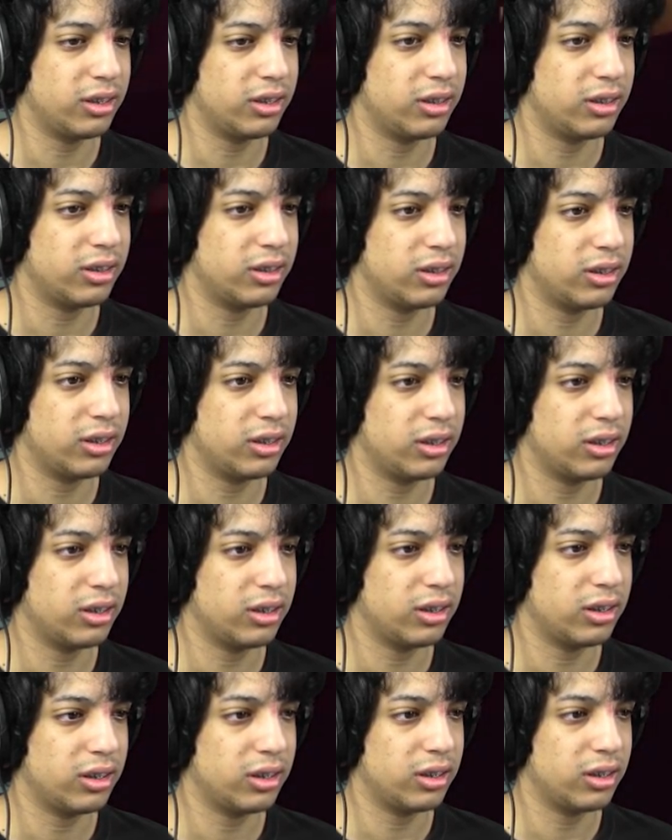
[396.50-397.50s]

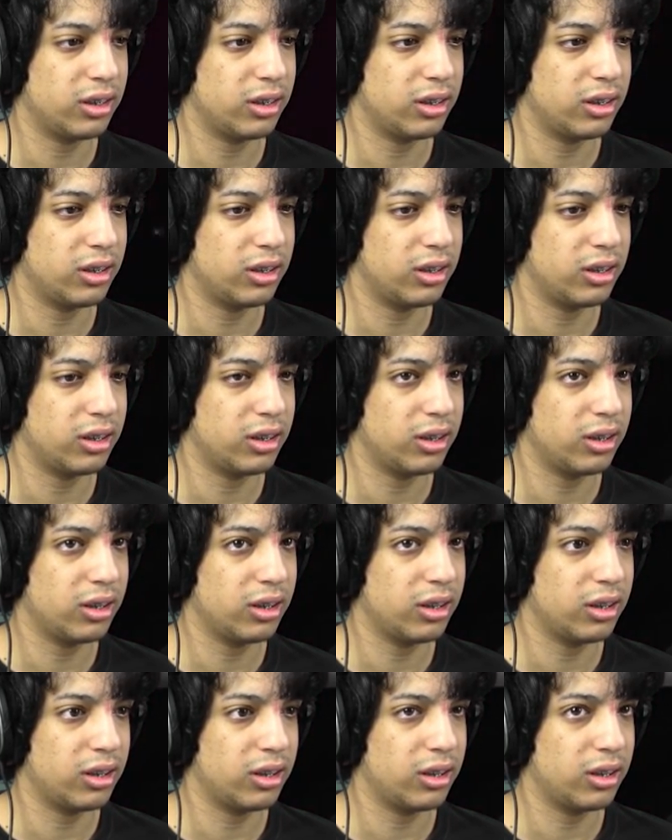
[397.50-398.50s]

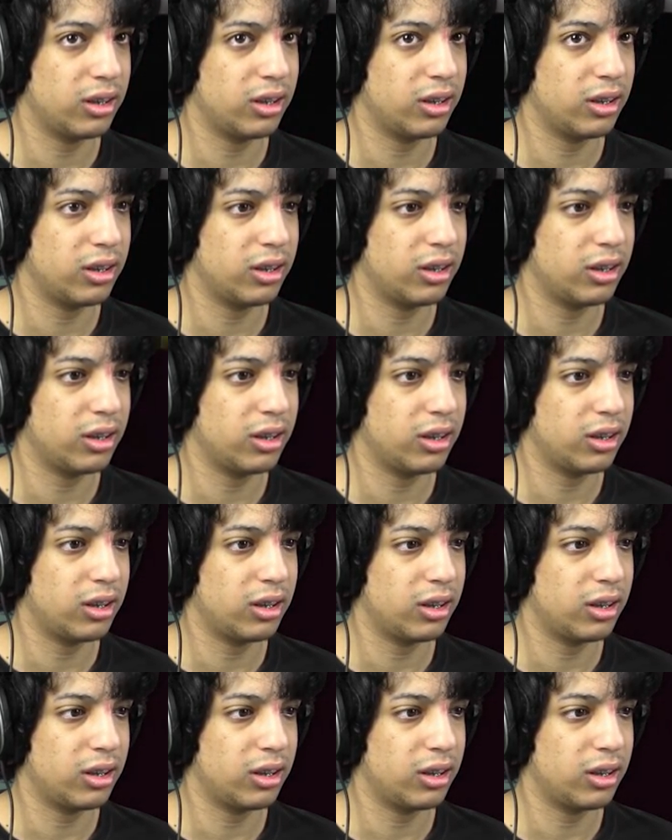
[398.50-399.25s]
No one is speaking in this clip.